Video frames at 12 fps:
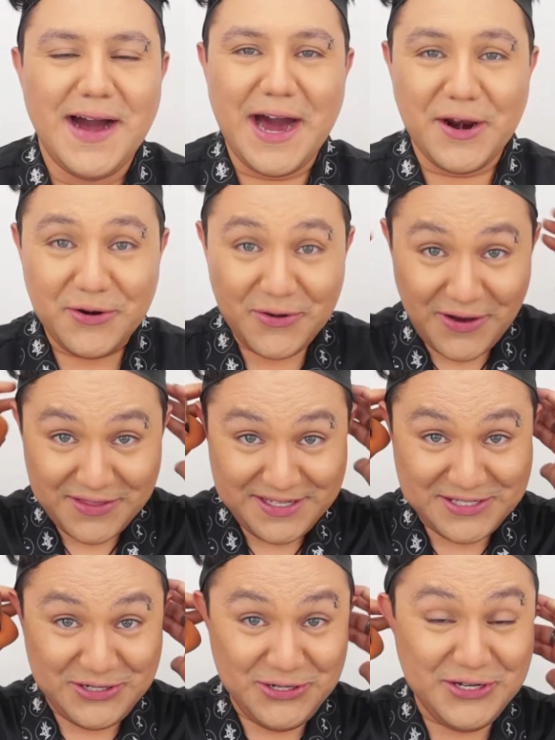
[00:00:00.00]
I don't know how
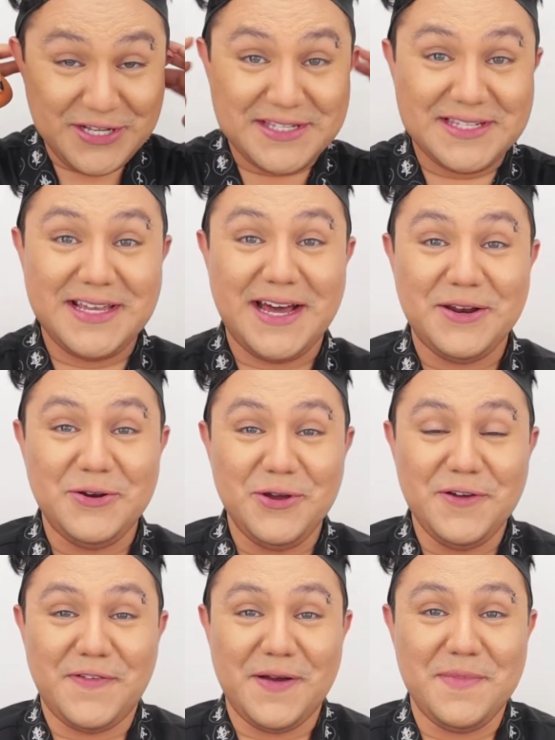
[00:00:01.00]
this looks. I don't know
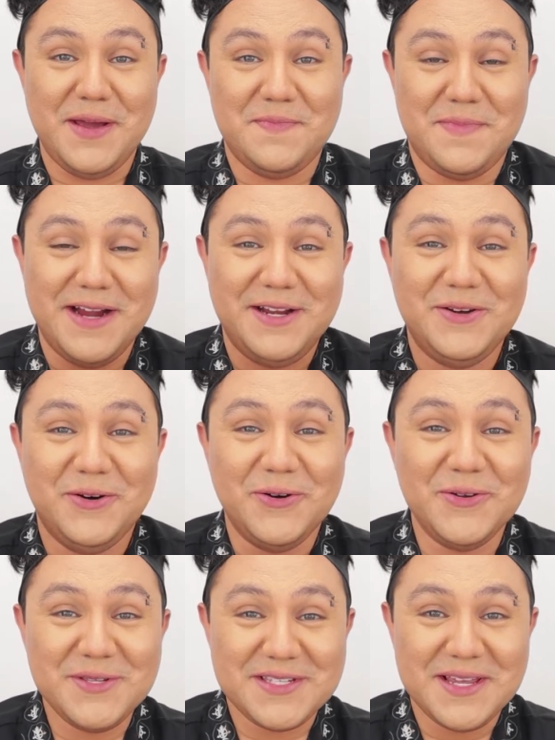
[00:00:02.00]
if I make my
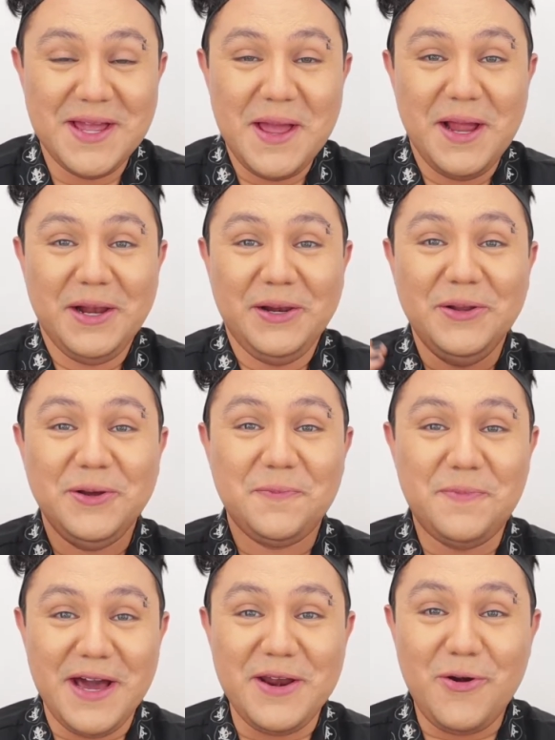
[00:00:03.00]
nose
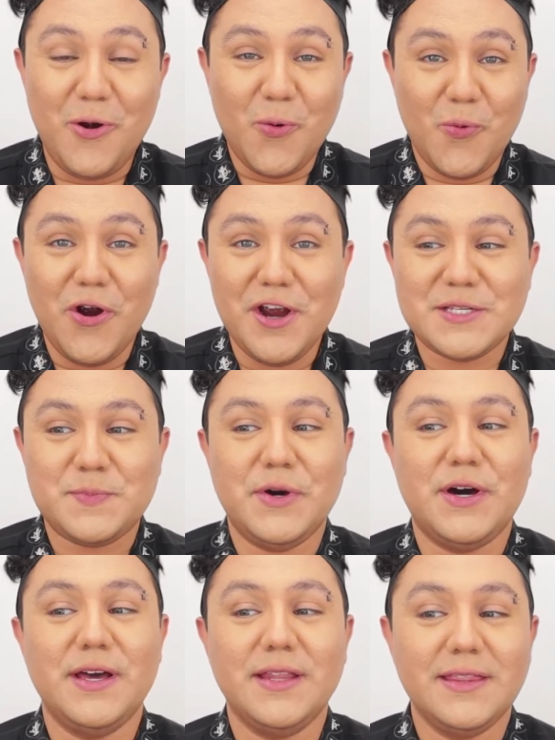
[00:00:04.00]
look better or worse,
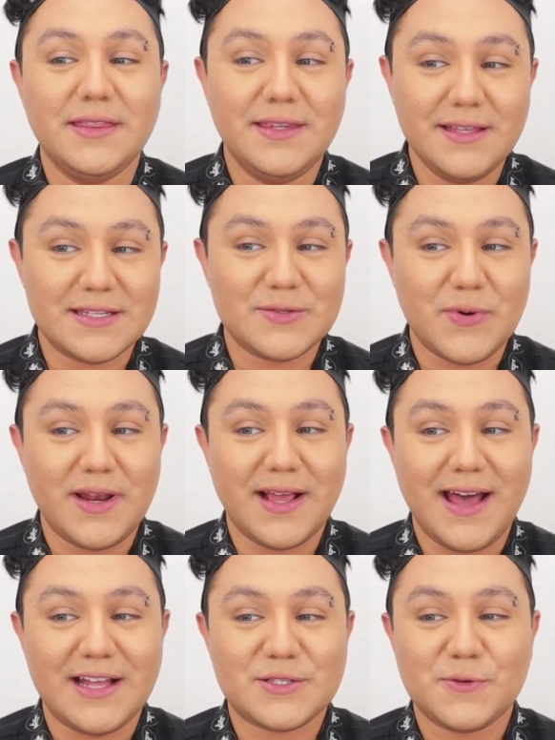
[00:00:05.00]
but this is what I
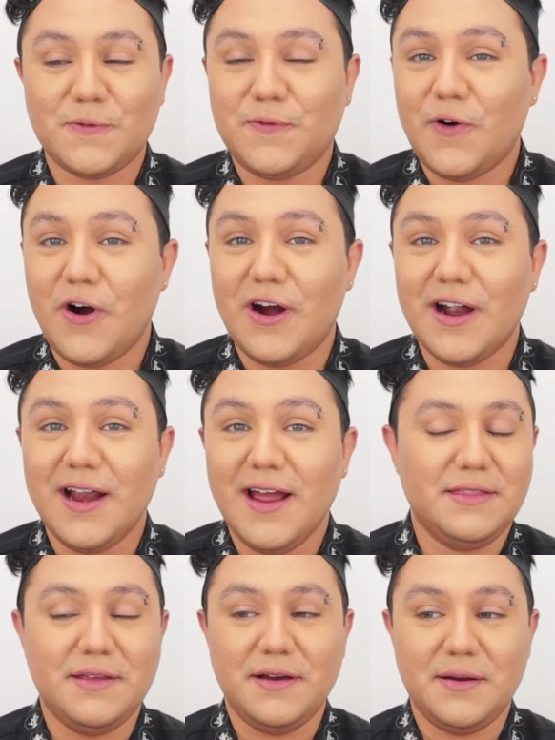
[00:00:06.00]
got so far.
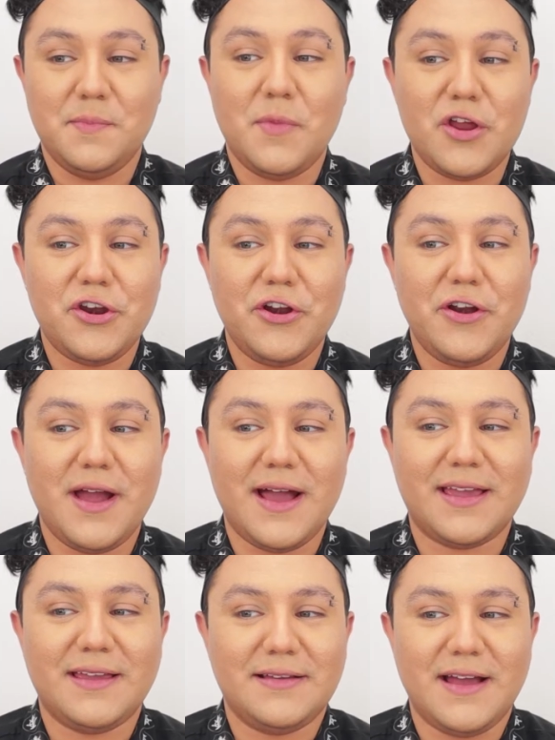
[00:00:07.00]
And the monitor,
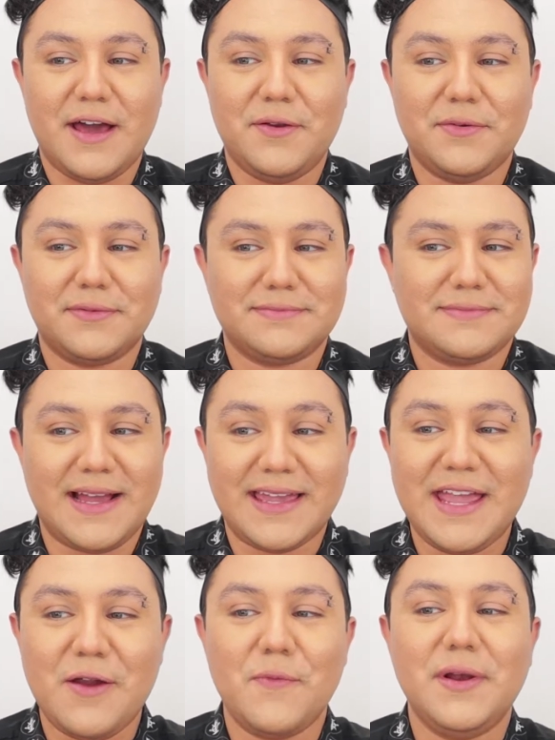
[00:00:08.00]
I
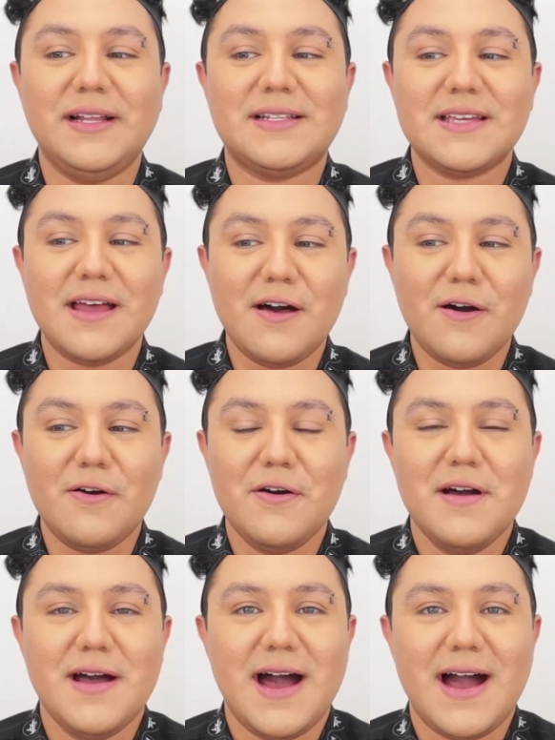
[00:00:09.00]
can't really tell.
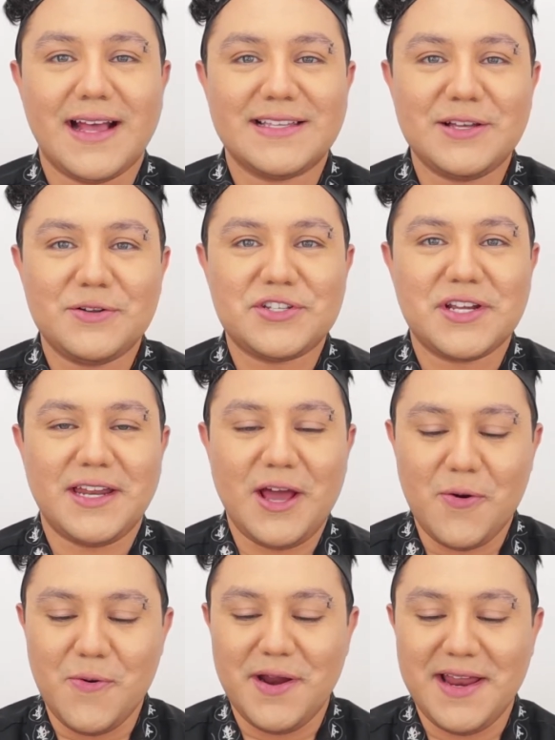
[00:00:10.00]
I guess I'll check it
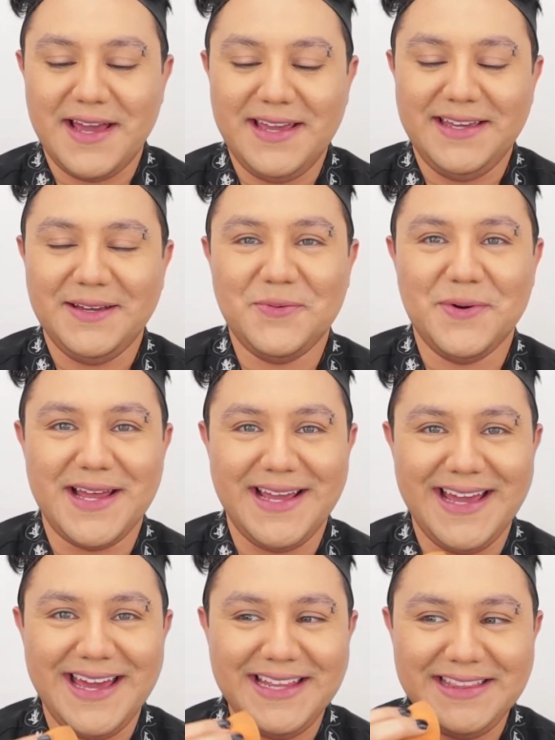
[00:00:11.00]
out when I
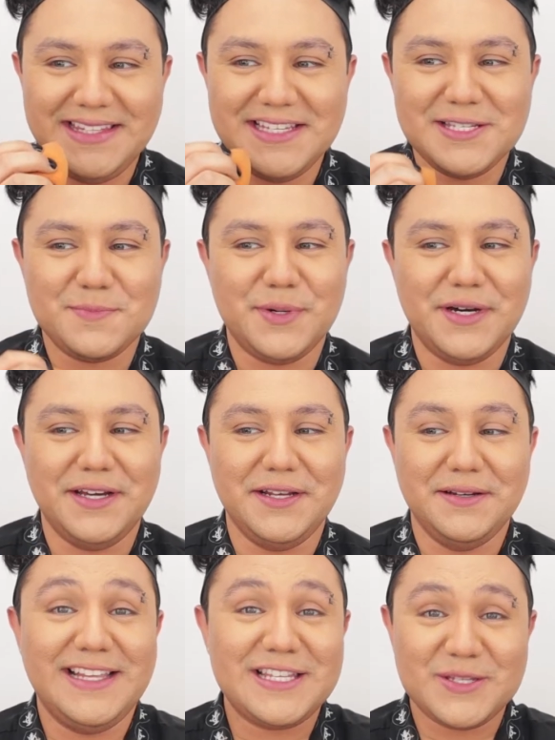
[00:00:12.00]
edit this, but
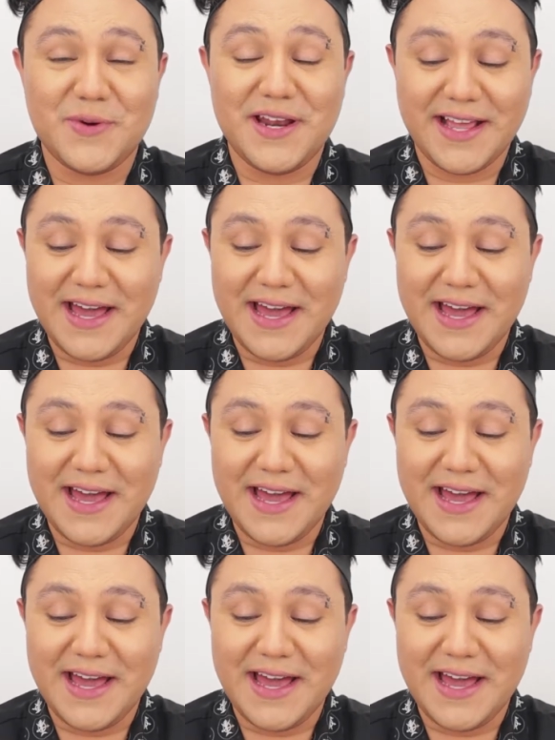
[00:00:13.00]
this is what I